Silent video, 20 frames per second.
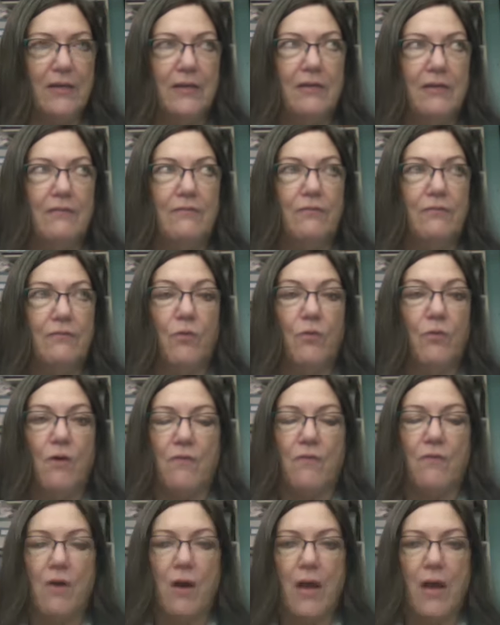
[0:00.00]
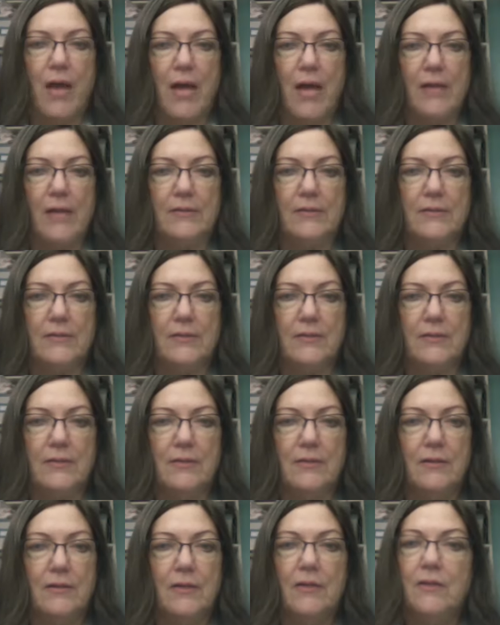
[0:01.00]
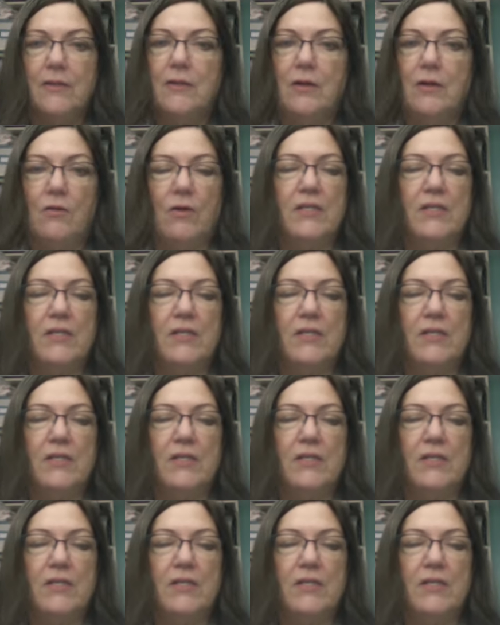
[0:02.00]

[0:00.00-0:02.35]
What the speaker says: flew over our heads. No,